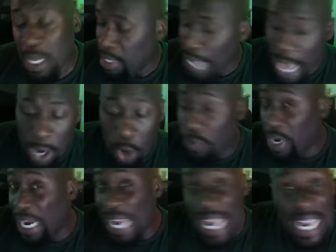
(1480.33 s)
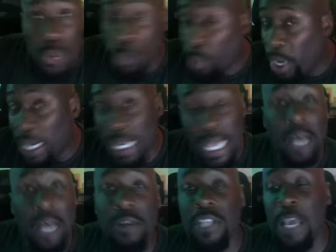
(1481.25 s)
not over anyone
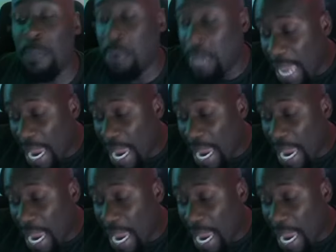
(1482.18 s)
else. They put